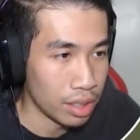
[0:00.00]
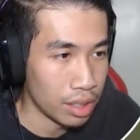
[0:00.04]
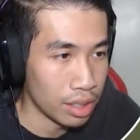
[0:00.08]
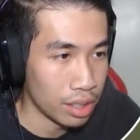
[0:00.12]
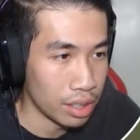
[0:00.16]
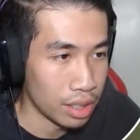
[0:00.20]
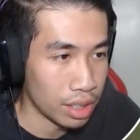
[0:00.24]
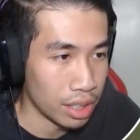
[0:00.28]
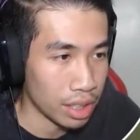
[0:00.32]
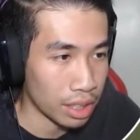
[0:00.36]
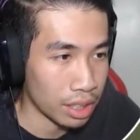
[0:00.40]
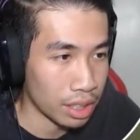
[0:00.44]

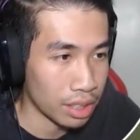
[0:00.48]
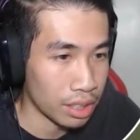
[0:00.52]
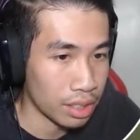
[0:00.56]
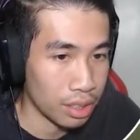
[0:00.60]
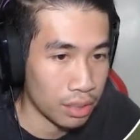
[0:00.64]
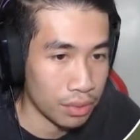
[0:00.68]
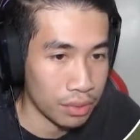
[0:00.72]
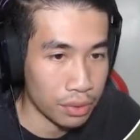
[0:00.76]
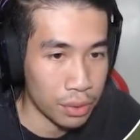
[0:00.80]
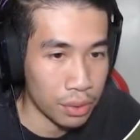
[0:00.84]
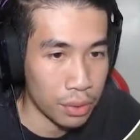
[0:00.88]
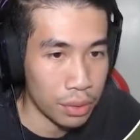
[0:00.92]
Thick,
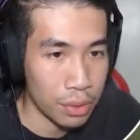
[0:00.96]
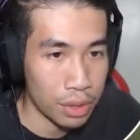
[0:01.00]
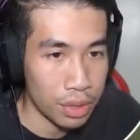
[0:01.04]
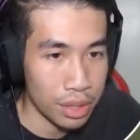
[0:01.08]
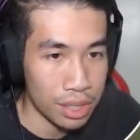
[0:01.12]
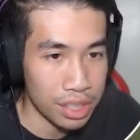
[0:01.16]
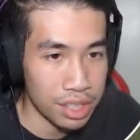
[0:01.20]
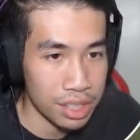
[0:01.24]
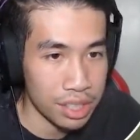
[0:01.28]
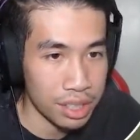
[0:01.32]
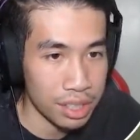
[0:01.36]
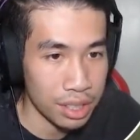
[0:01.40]
of
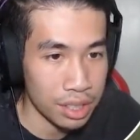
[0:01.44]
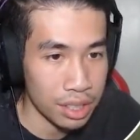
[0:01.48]
course.